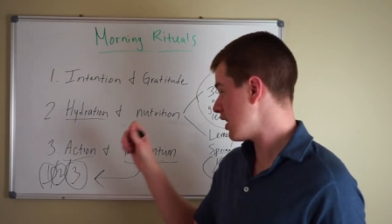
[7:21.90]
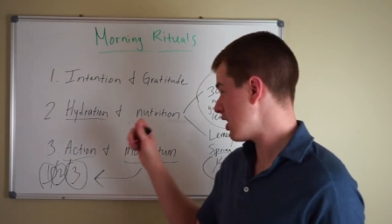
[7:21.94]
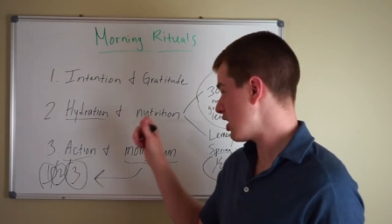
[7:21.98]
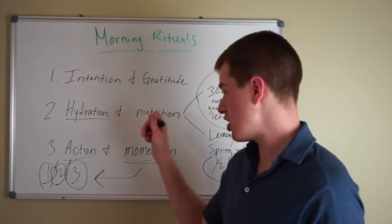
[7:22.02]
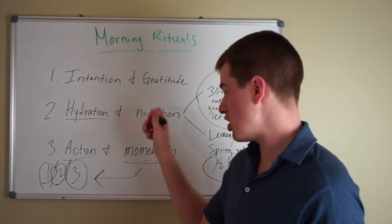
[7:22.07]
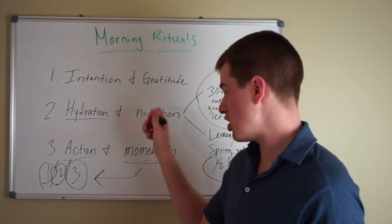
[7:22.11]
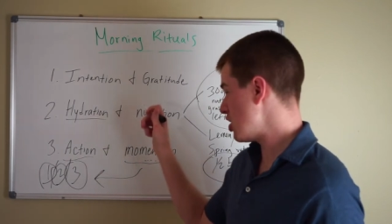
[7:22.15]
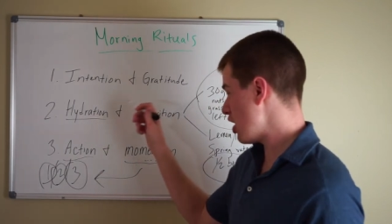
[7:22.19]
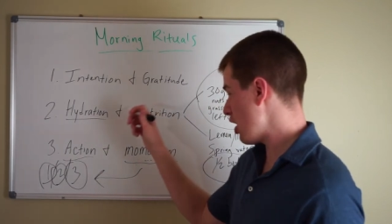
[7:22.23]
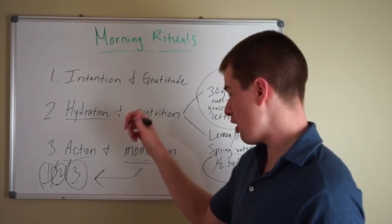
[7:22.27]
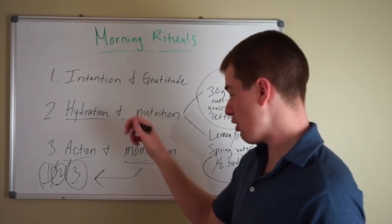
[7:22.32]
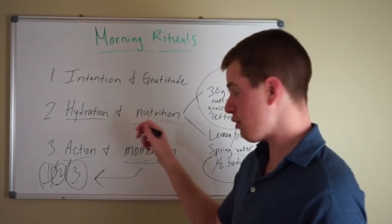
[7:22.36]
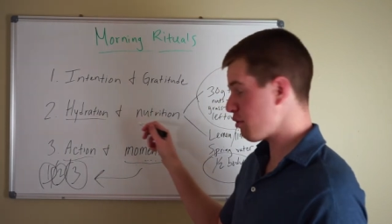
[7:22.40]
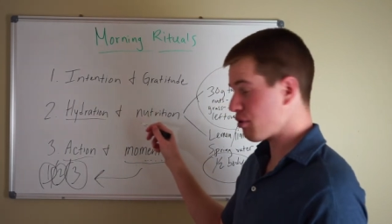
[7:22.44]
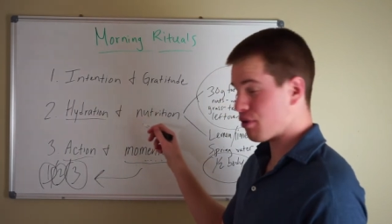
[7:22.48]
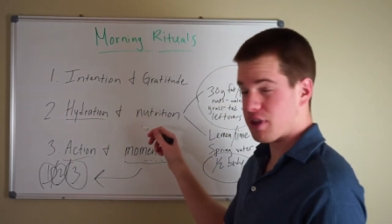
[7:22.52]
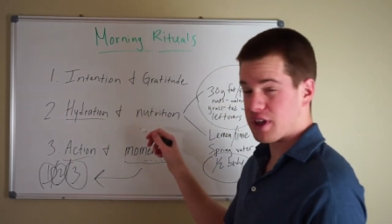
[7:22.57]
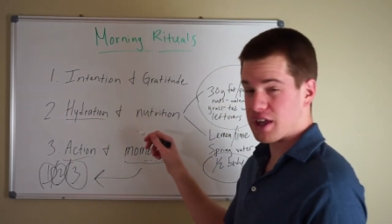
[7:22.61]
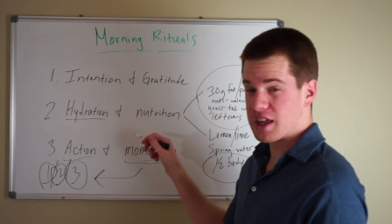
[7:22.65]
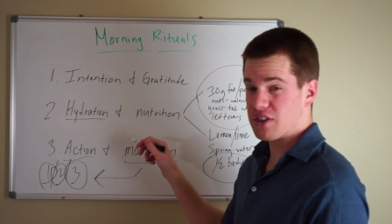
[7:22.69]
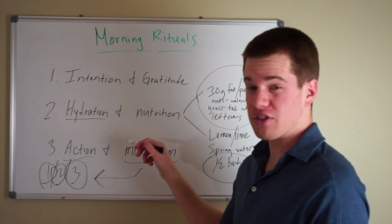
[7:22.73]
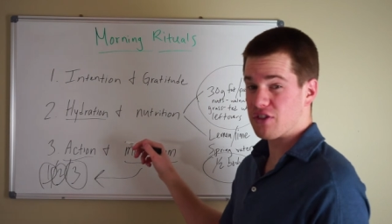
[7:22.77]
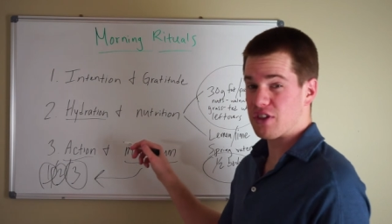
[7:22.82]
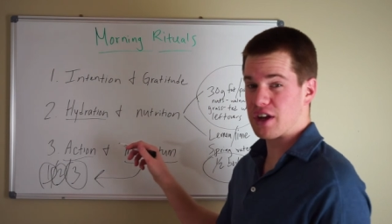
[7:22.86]
Another
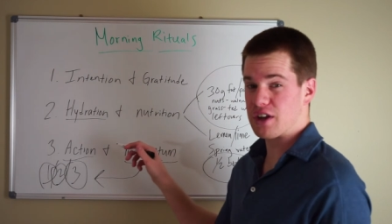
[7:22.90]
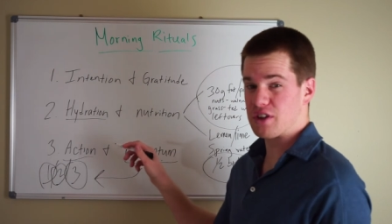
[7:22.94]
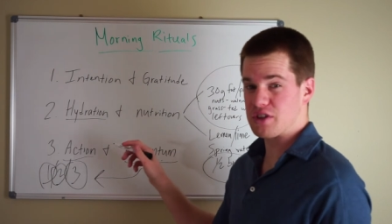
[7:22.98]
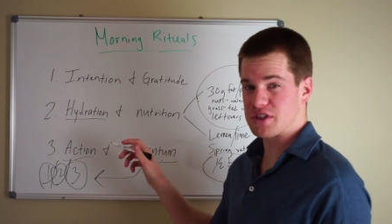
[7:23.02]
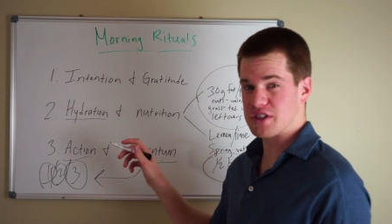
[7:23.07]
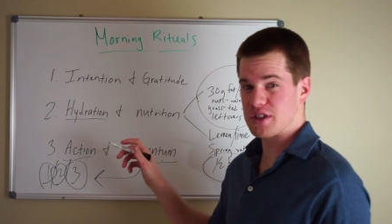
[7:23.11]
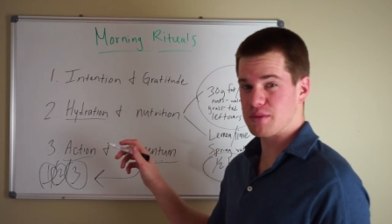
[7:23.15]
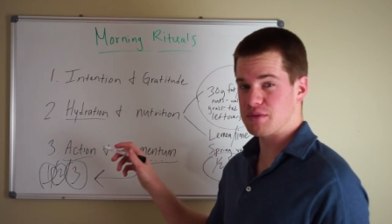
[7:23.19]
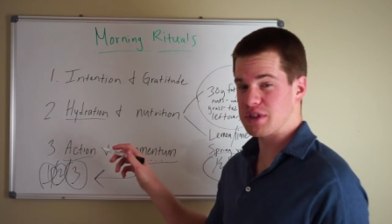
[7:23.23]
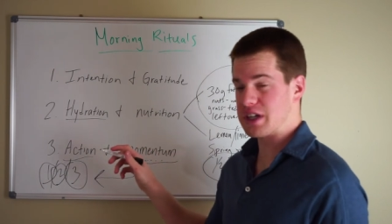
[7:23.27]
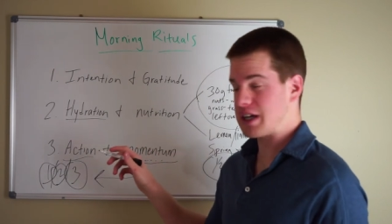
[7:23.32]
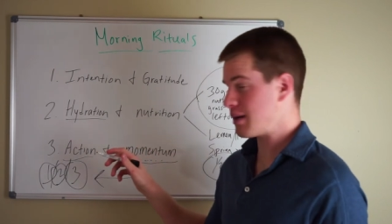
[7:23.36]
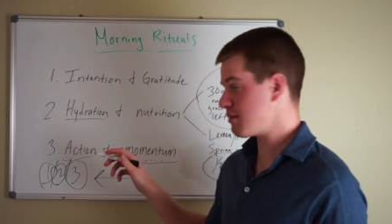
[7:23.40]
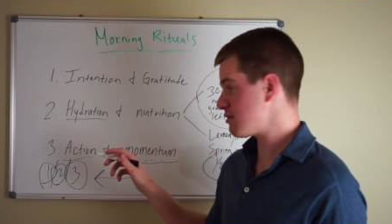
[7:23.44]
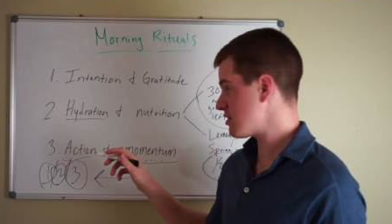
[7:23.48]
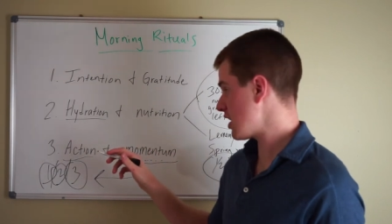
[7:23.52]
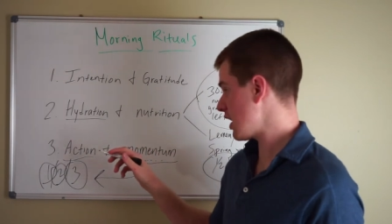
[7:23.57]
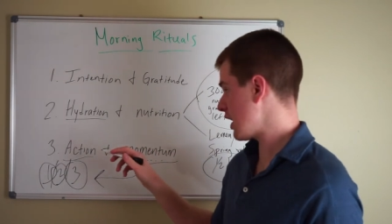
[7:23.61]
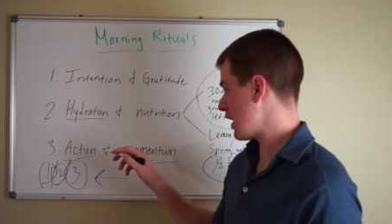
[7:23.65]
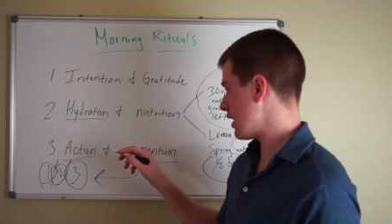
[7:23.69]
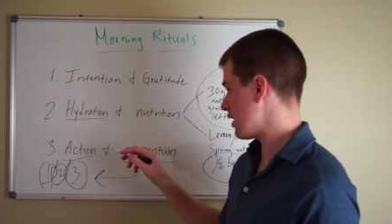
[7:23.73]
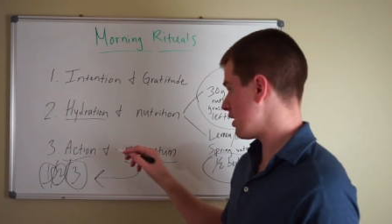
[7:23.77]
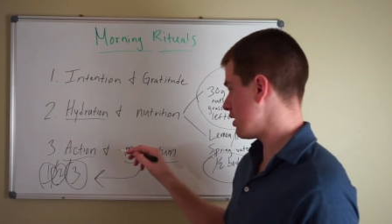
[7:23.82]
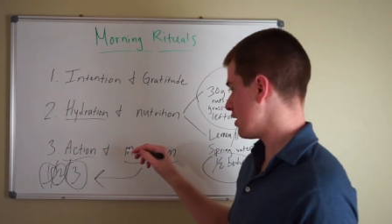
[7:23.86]
thing that I'll sometimes
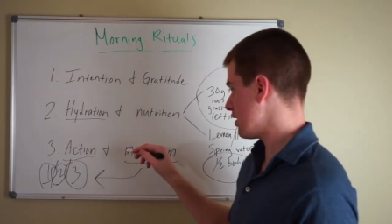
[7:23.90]
add